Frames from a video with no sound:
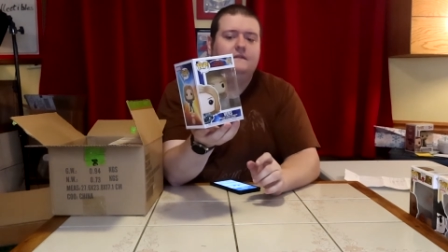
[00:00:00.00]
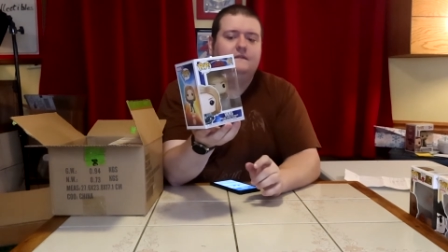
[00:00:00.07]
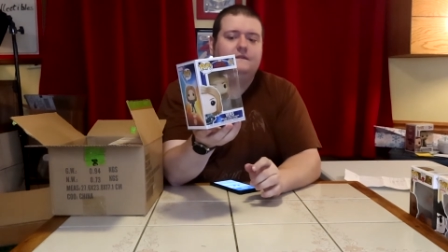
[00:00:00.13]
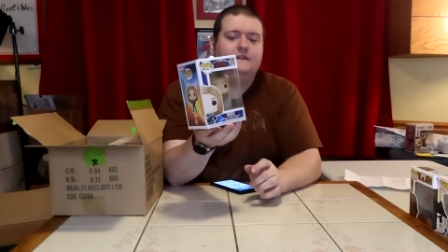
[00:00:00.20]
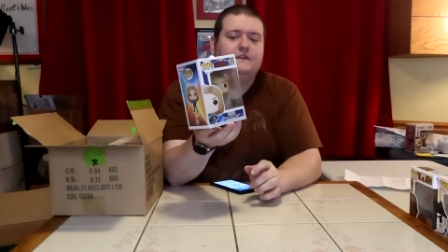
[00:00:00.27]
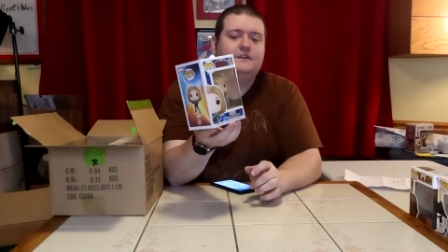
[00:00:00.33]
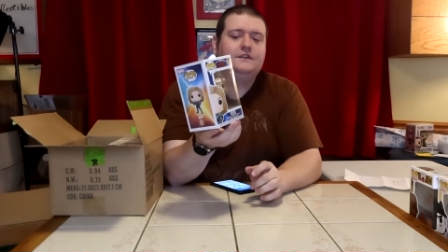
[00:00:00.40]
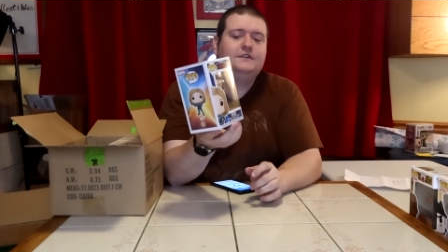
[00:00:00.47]

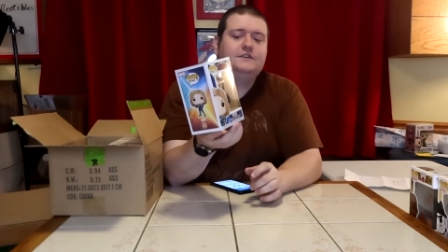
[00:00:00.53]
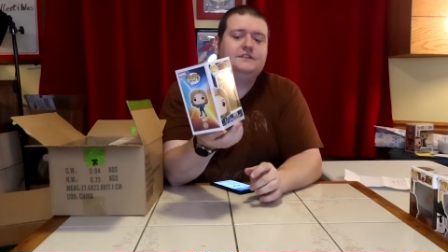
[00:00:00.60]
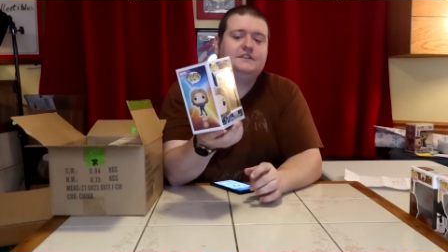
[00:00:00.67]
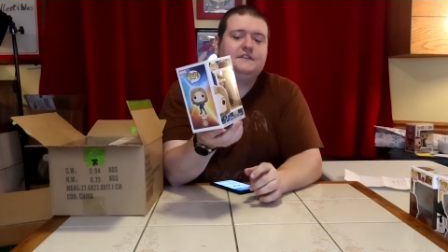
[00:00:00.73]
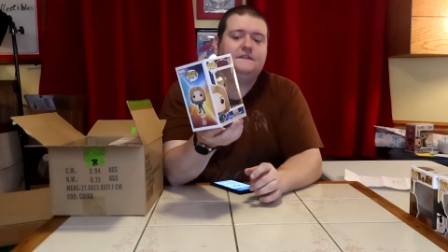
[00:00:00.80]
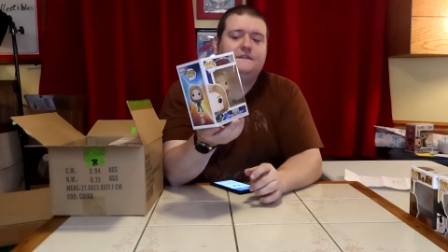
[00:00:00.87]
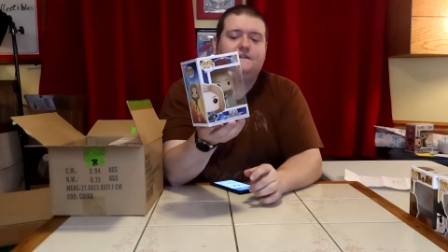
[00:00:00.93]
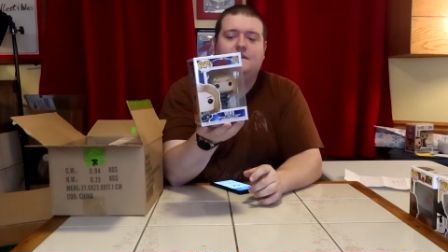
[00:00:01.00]

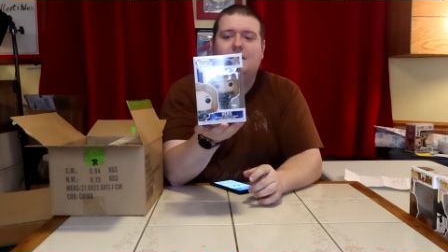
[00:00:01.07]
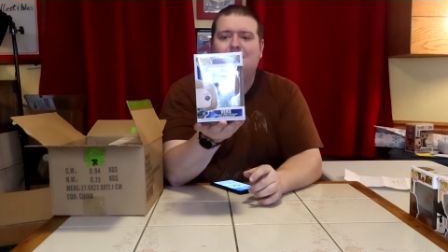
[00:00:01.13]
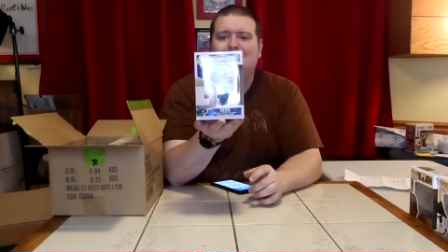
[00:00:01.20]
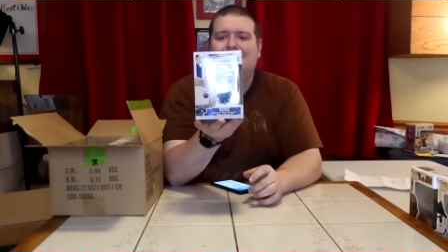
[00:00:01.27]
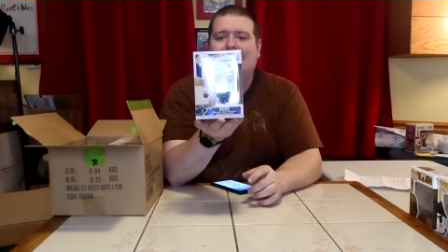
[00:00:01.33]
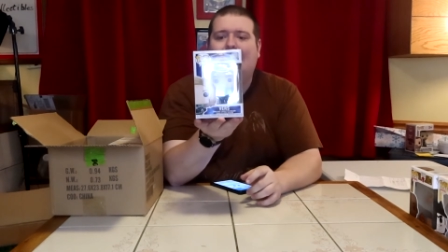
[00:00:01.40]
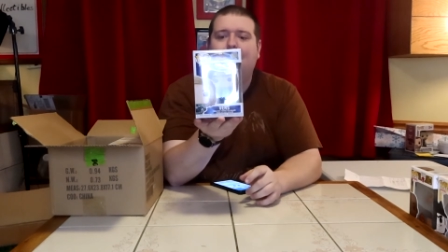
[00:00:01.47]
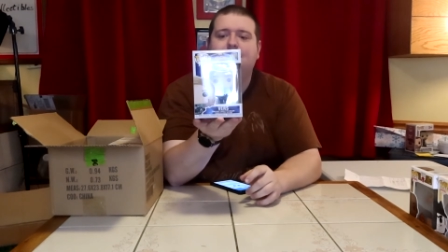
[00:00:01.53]
Vers from
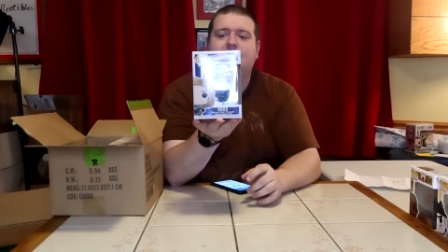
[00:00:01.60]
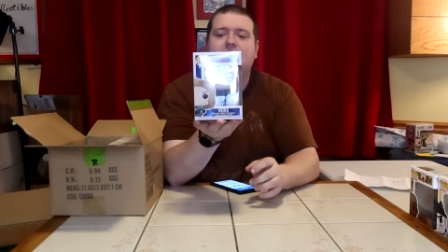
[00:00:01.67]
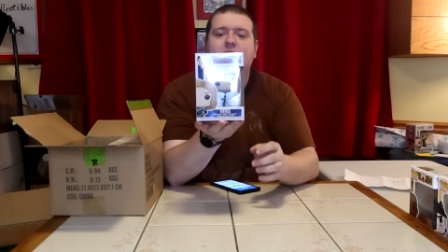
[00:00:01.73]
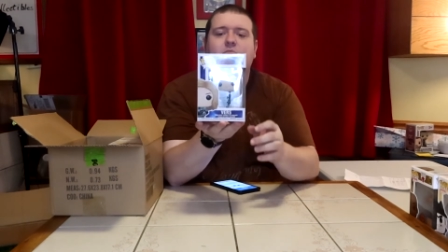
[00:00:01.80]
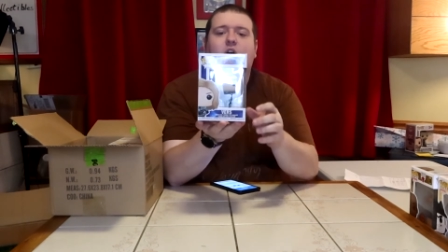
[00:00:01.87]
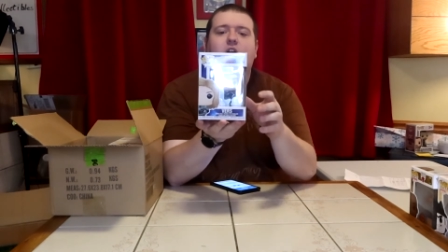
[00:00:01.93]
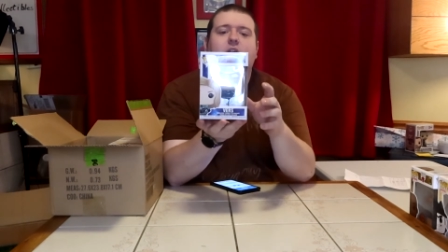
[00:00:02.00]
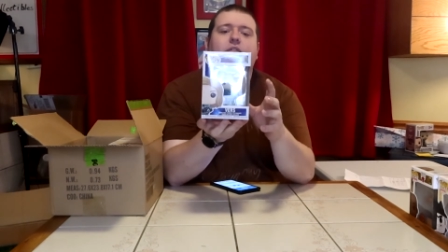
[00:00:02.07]

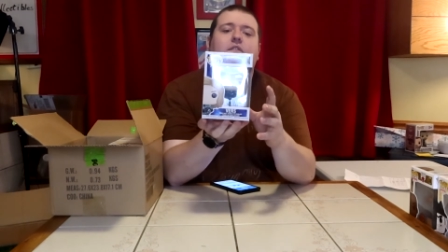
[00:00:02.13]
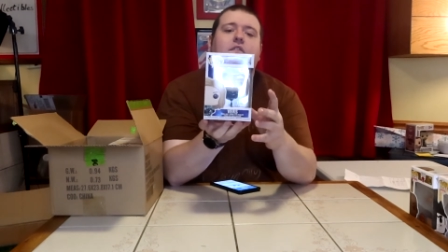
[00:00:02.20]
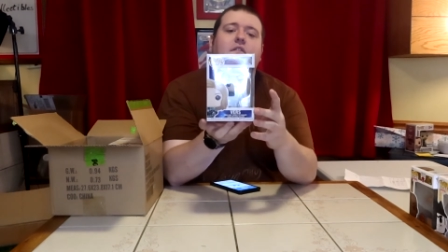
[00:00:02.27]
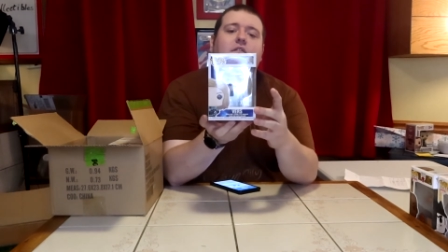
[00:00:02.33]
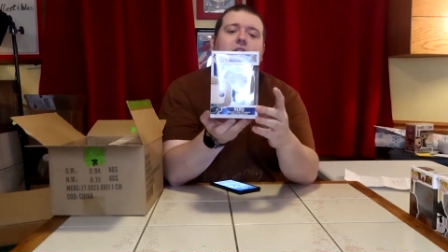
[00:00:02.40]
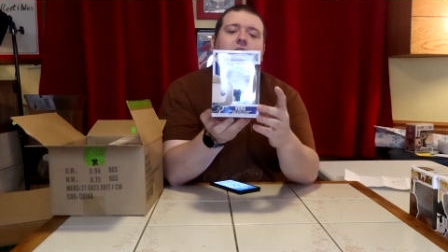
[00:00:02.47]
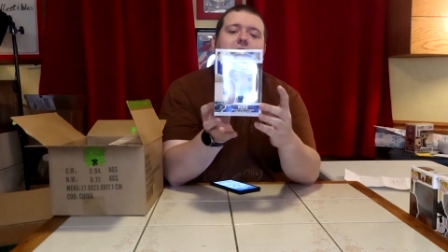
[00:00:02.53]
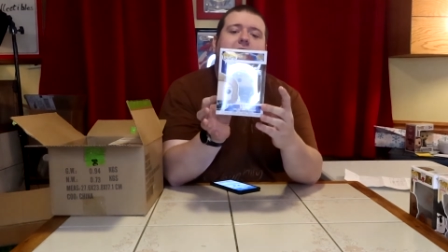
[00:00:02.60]
Captain Marvel.
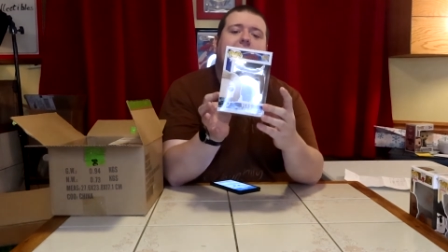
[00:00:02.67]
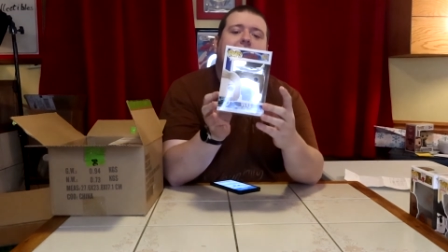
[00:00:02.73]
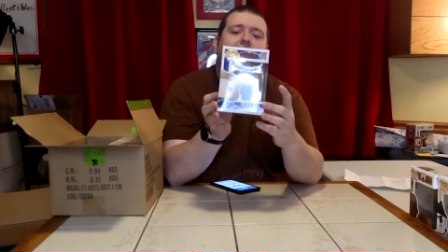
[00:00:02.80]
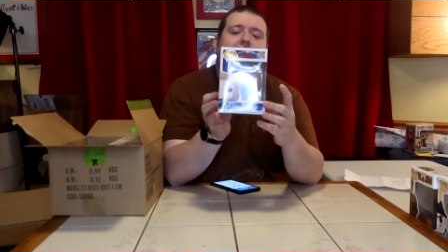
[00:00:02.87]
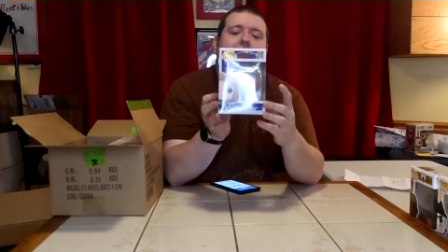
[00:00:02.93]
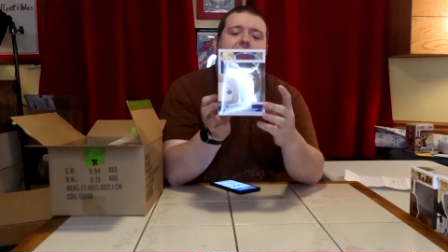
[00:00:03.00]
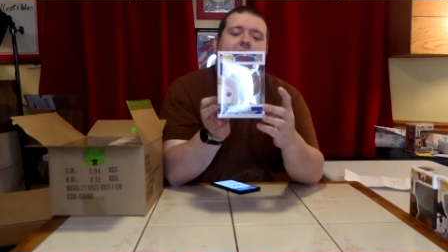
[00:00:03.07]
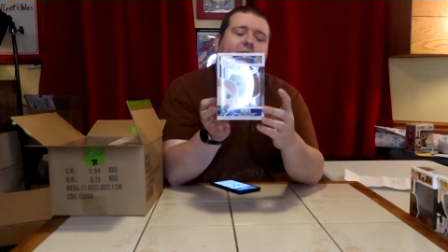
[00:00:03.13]

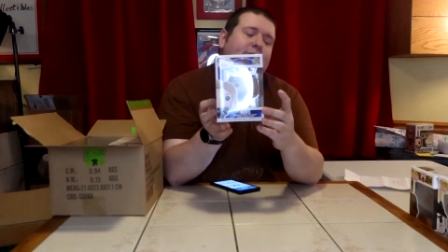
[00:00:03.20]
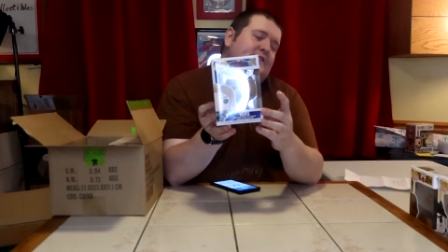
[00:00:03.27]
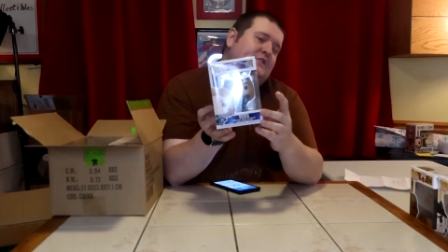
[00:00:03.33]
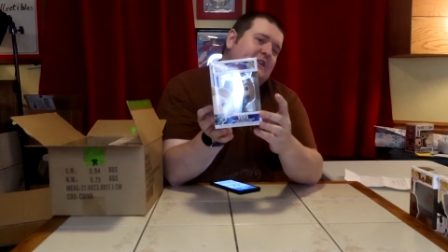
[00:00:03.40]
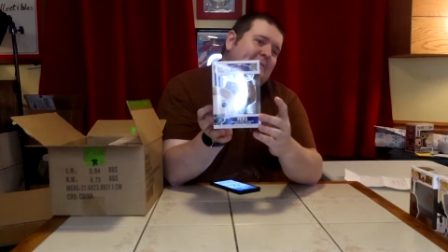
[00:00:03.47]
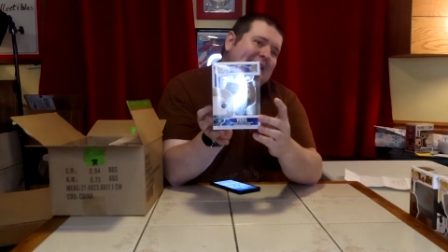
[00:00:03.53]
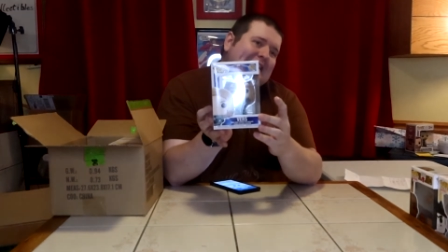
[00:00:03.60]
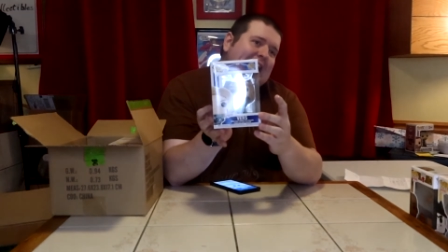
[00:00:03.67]
This one's
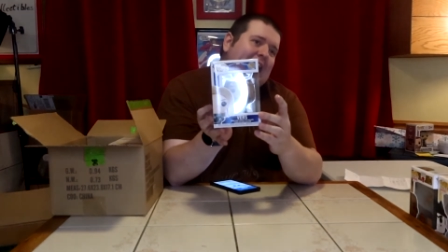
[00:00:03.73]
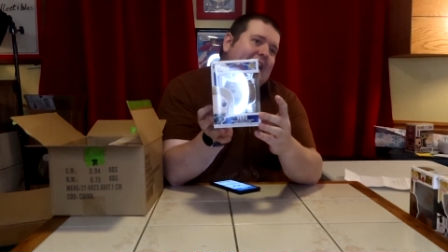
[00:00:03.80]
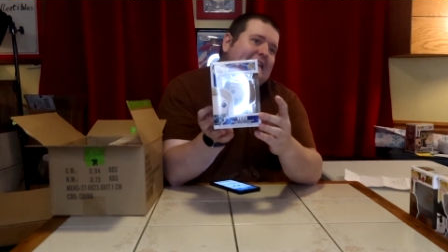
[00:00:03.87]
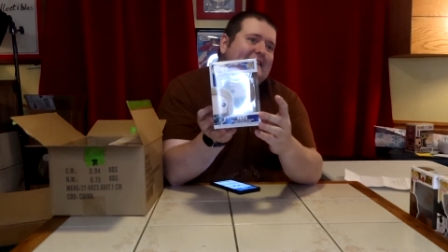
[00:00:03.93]
going to be sad.